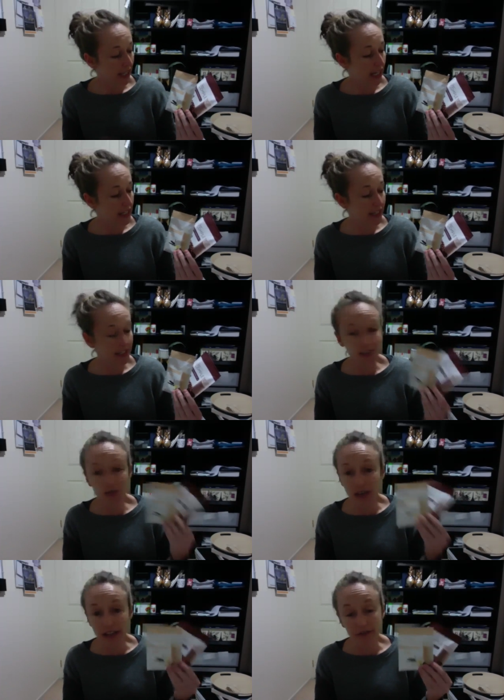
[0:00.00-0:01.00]
and they're just
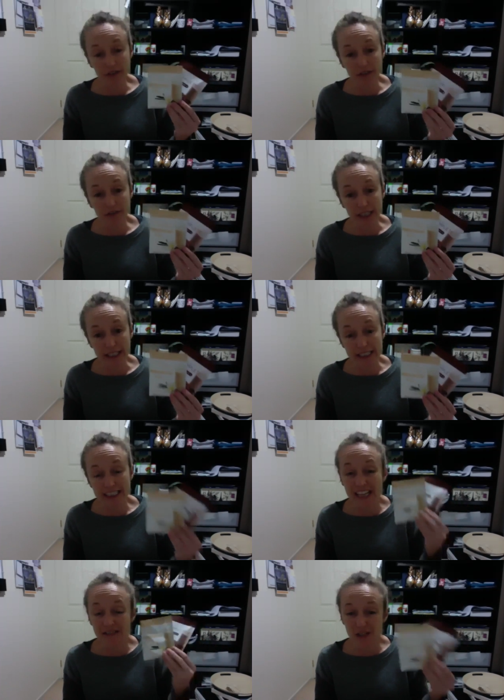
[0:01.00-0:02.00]
great for convenience
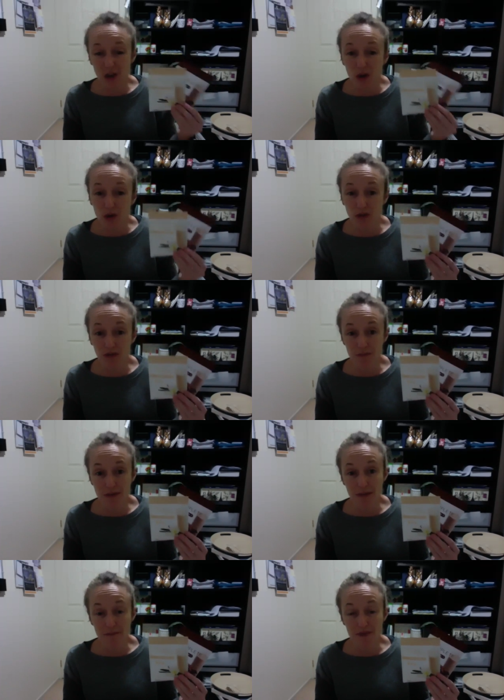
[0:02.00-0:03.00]
and so good for
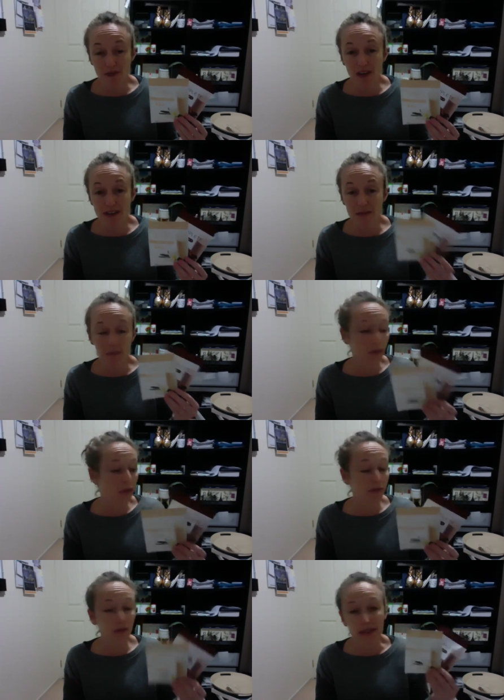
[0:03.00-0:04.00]
mums. All right, there's a
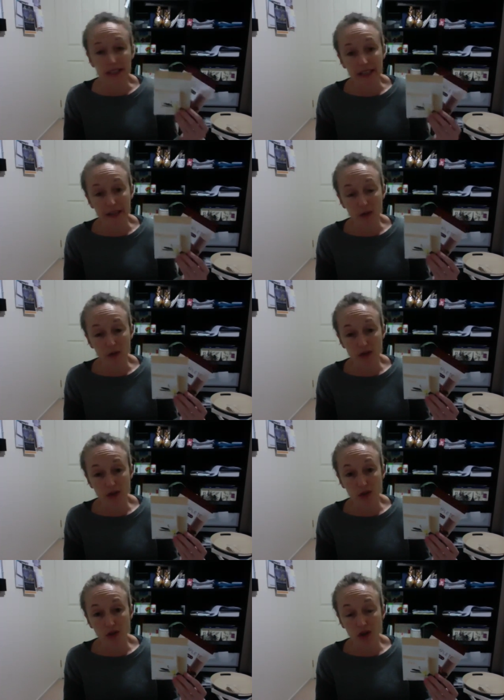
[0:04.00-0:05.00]
beautiful thing in there also
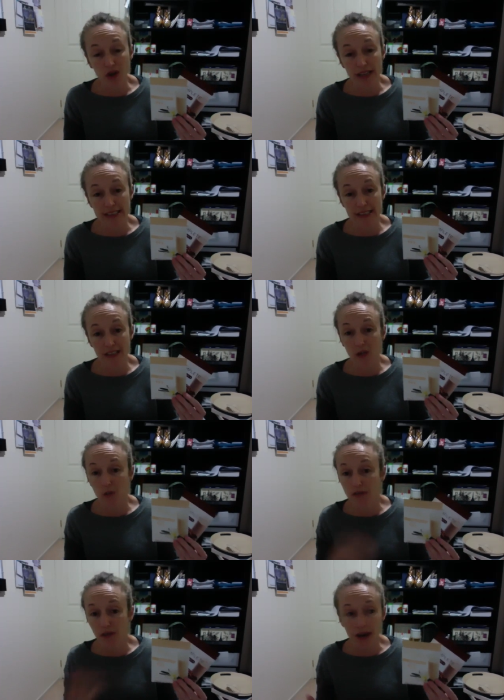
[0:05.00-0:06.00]
called niacin, along
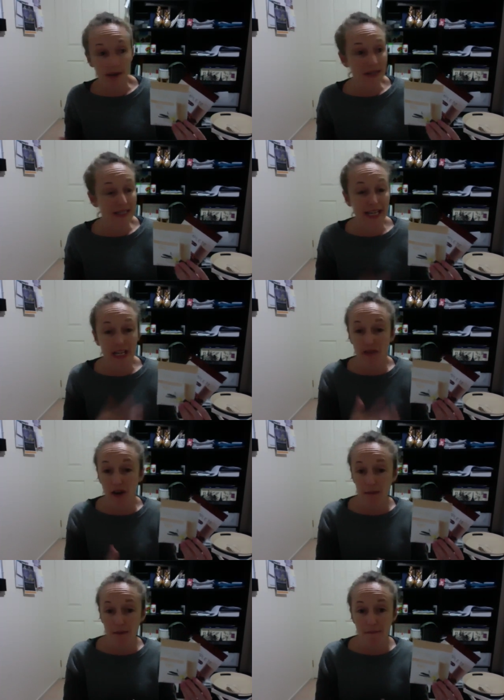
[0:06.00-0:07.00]
with vitamin D,
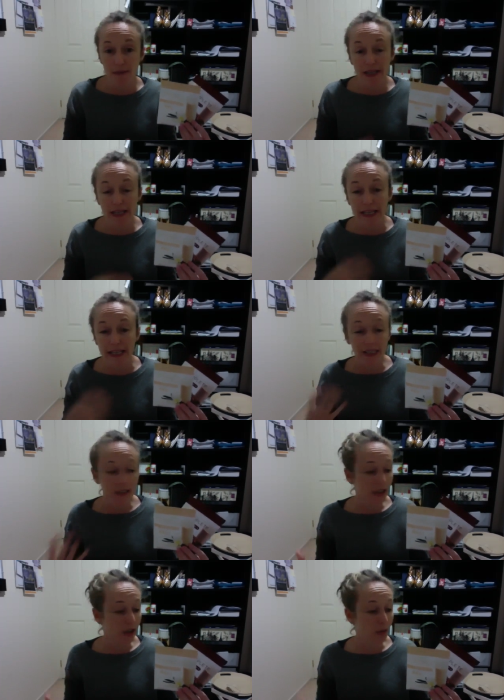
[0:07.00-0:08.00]
vitamin B,
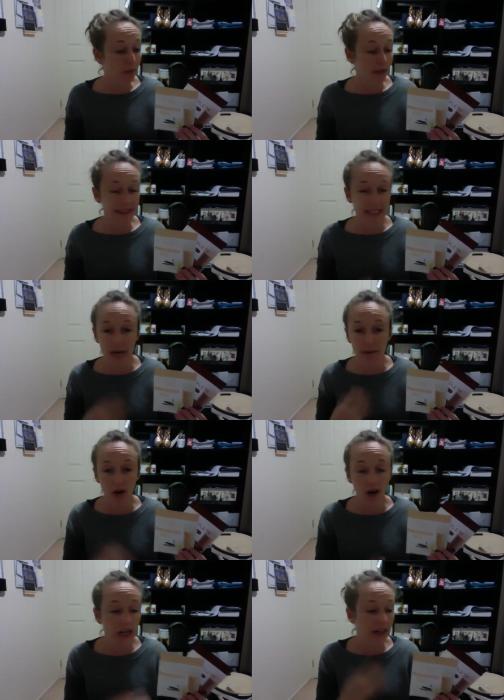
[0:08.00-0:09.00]
your complex
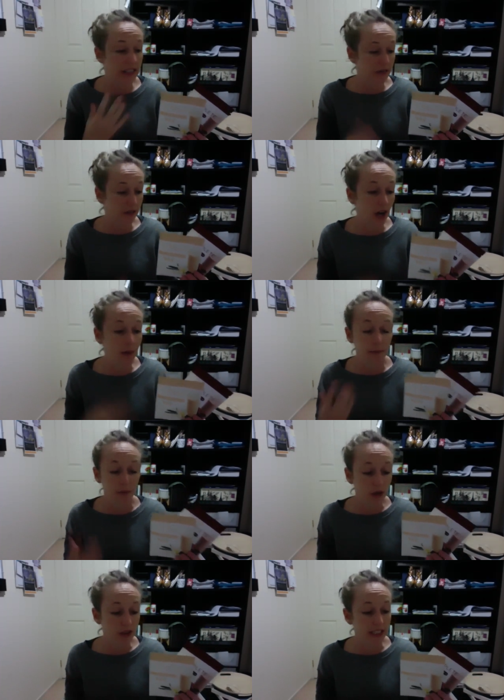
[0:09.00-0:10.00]
carbohydrates, fiber,
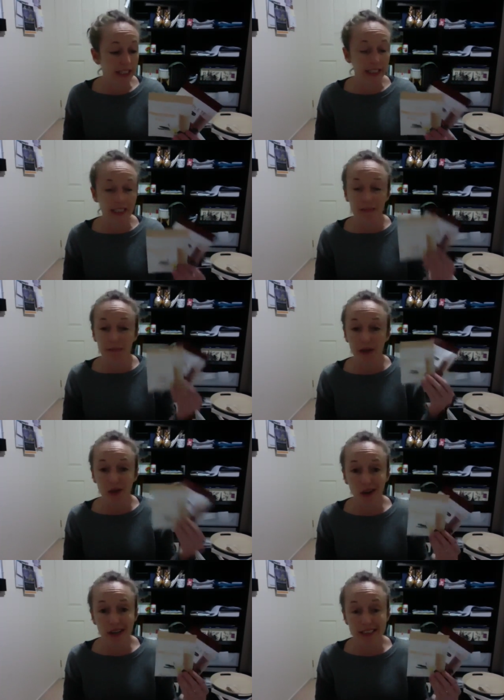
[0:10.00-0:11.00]
protein. But
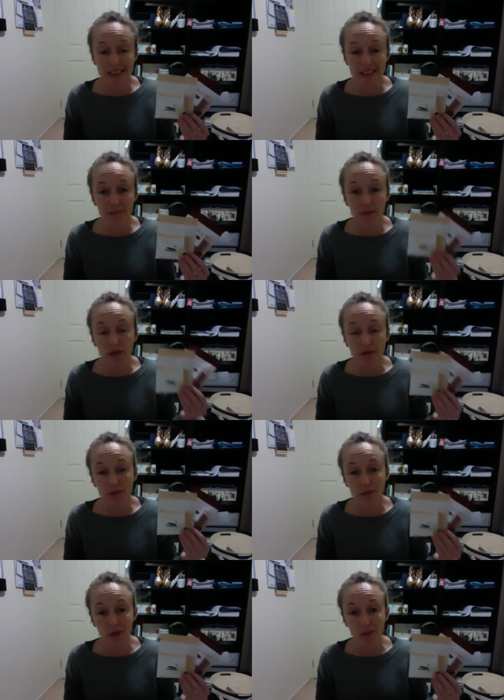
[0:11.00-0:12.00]
niacin's a beautiful
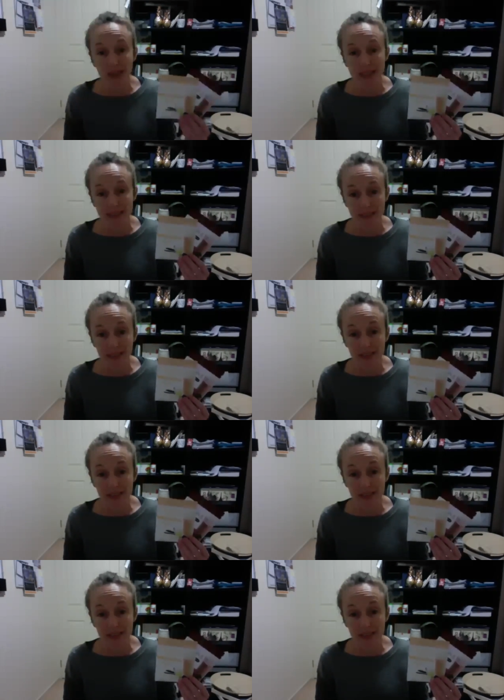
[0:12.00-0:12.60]
mood balancer,